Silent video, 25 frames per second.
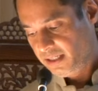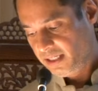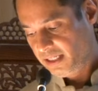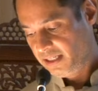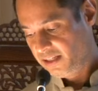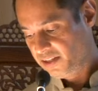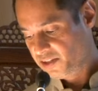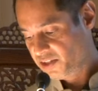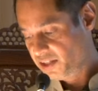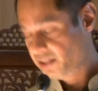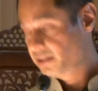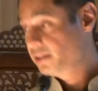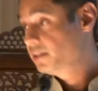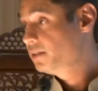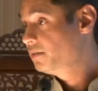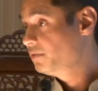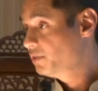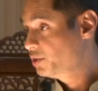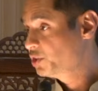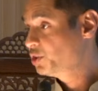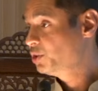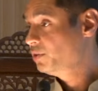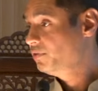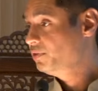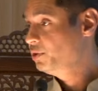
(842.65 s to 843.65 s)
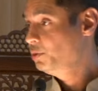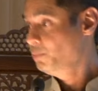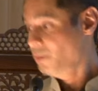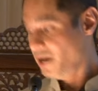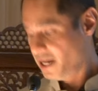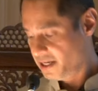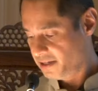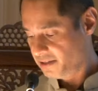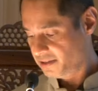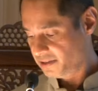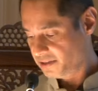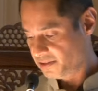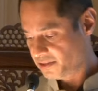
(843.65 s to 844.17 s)
It is in the division of
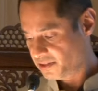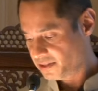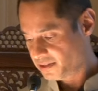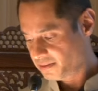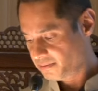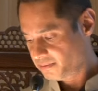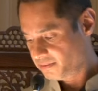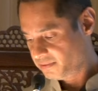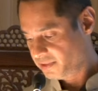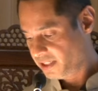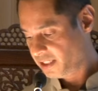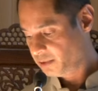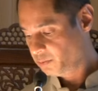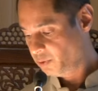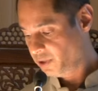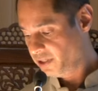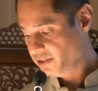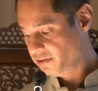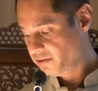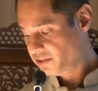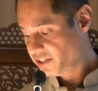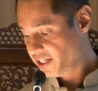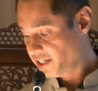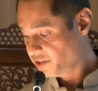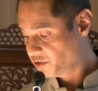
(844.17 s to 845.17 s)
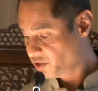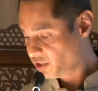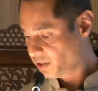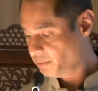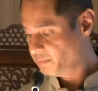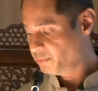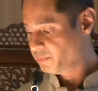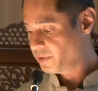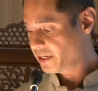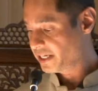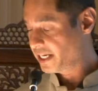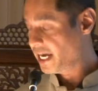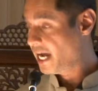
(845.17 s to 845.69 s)
humanities that one sets
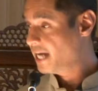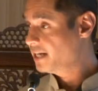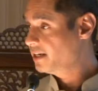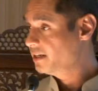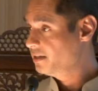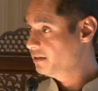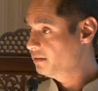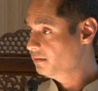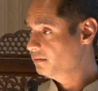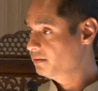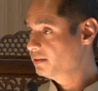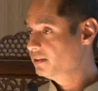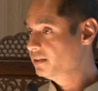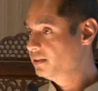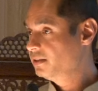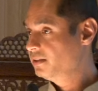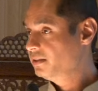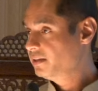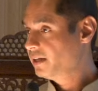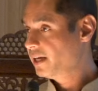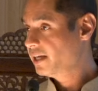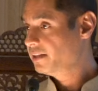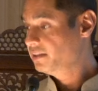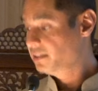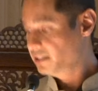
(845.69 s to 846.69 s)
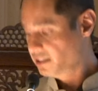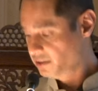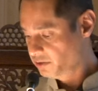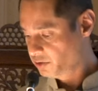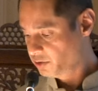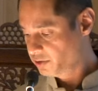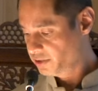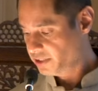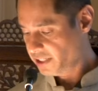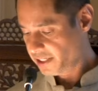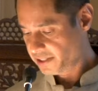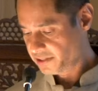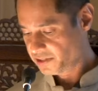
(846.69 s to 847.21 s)
up a canon and the
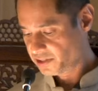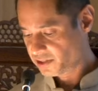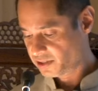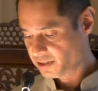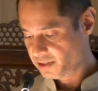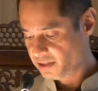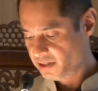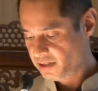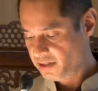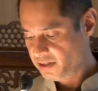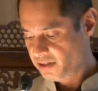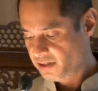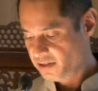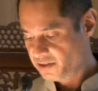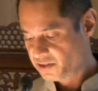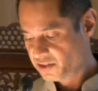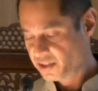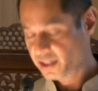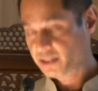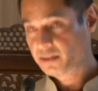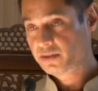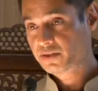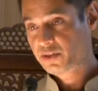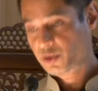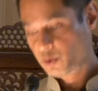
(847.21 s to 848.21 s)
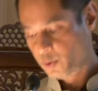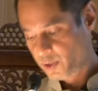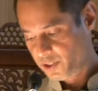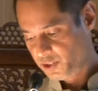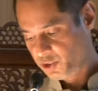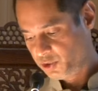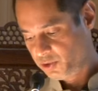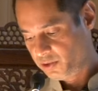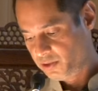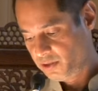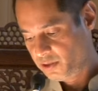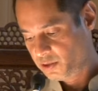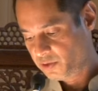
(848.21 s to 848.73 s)
intertext, settles
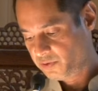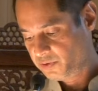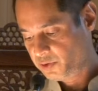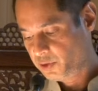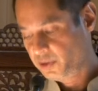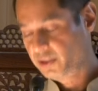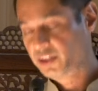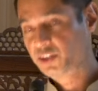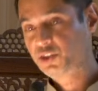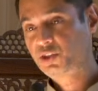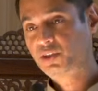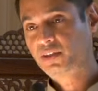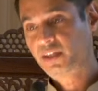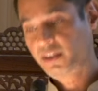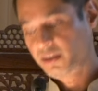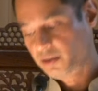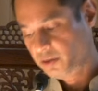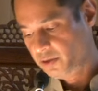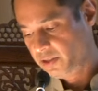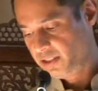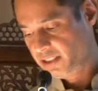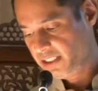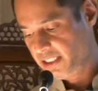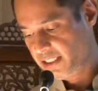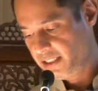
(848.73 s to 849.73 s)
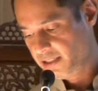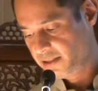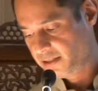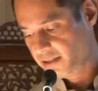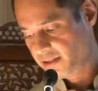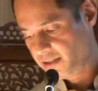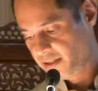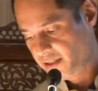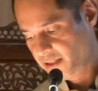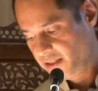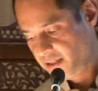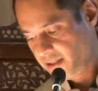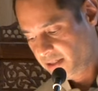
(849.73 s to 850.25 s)
questions of tradition and
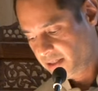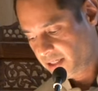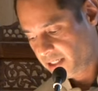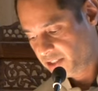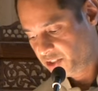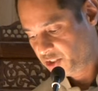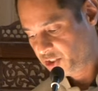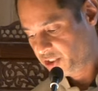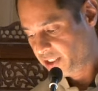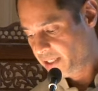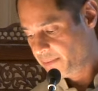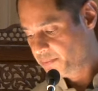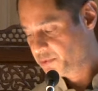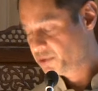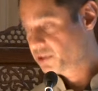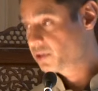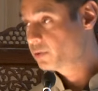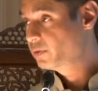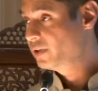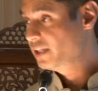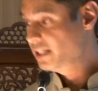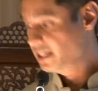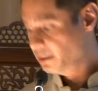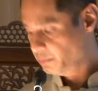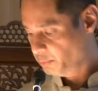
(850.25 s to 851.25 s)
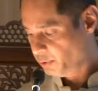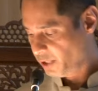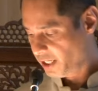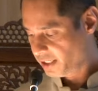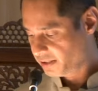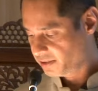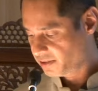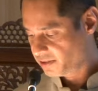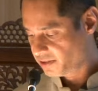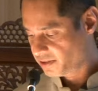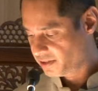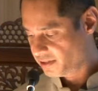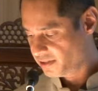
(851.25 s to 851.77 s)
critique, and shapes the reading
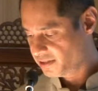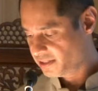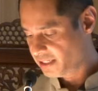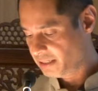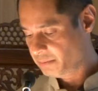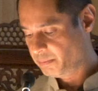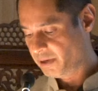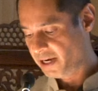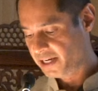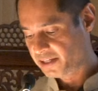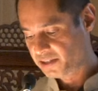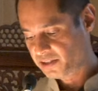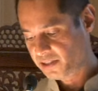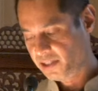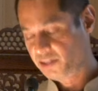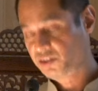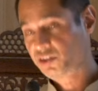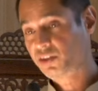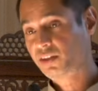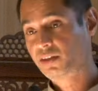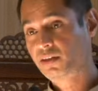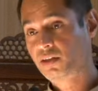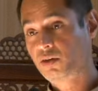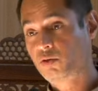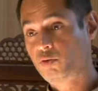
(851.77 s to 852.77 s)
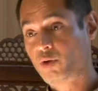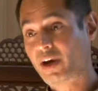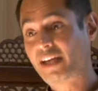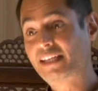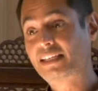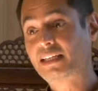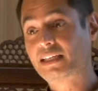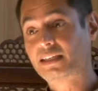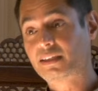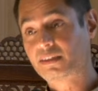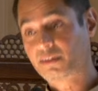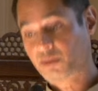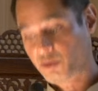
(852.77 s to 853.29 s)
practices and, by extension, the
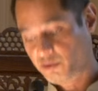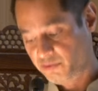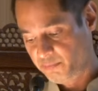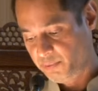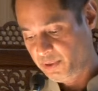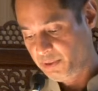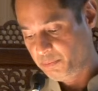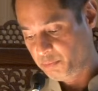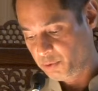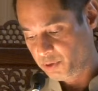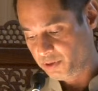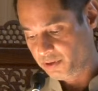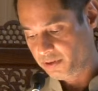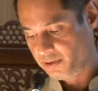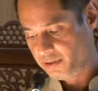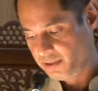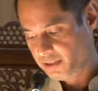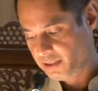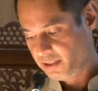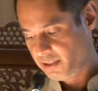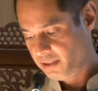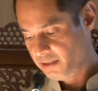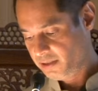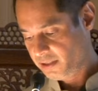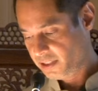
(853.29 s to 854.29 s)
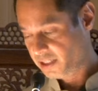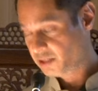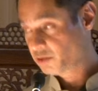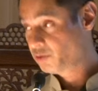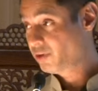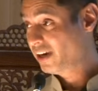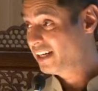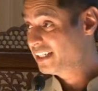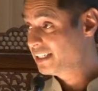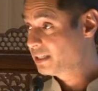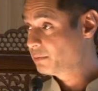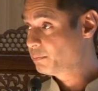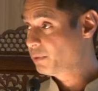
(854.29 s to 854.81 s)
writing of people
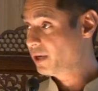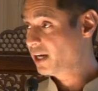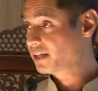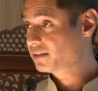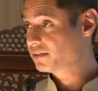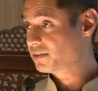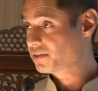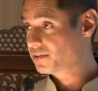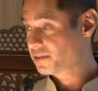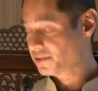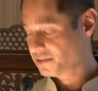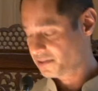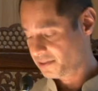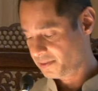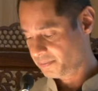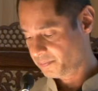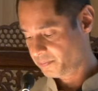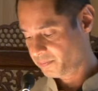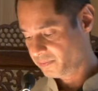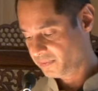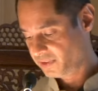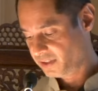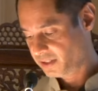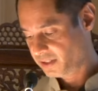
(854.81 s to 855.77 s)
and writing practices.